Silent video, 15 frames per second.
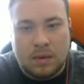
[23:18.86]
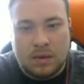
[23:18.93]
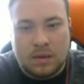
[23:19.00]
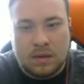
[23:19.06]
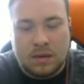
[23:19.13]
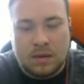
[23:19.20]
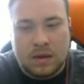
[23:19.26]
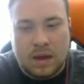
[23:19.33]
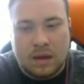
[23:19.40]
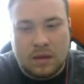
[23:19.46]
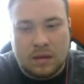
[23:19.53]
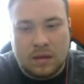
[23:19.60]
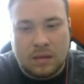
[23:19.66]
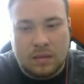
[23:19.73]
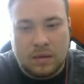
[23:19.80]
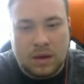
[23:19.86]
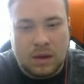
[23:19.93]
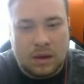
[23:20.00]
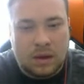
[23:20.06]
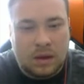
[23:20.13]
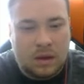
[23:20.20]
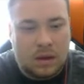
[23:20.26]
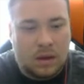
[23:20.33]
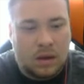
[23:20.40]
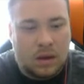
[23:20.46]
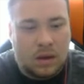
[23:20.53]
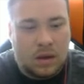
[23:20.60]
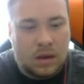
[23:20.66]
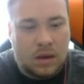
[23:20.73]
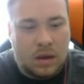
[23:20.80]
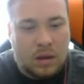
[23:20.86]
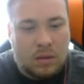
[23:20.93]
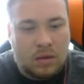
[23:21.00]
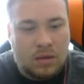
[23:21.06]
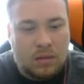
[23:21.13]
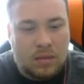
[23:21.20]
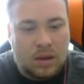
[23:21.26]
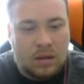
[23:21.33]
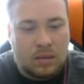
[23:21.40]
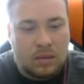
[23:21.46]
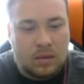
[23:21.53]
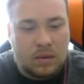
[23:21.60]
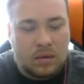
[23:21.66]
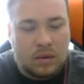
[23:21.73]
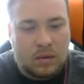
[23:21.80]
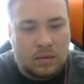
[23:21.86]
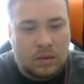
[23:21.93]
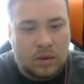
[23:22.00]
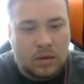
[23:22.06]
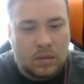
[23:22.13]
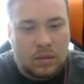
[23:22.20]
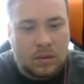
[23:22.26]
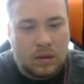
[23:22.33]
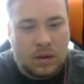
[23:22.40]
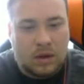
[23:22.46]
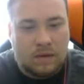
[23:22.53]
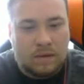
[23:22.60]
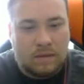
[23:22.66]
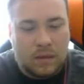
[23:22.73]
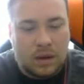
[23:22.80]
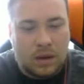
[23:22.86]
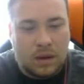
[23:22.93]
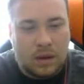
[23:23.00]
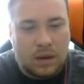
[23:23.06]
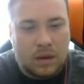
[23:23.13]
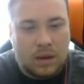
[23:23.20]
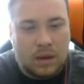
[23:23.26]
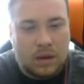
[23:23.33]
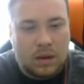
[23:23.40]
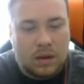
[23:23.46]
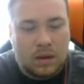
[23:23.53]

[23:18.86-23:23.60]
be able to say something. It wasn't me, Maroshi, please believe me.